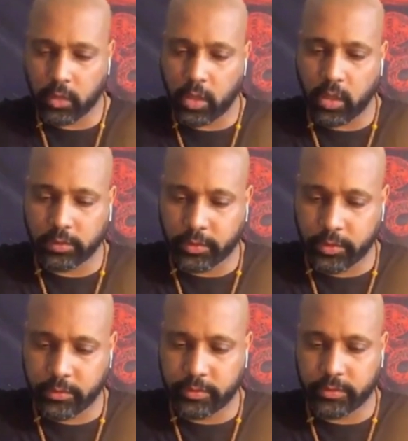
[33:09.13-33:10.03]
all
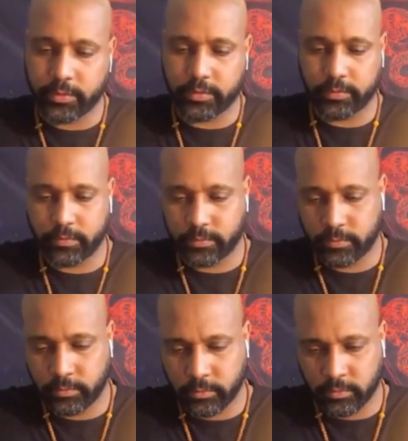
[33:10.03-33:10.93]
currents,
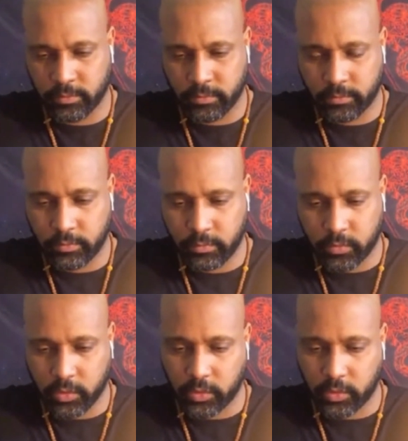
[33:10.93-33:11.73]
the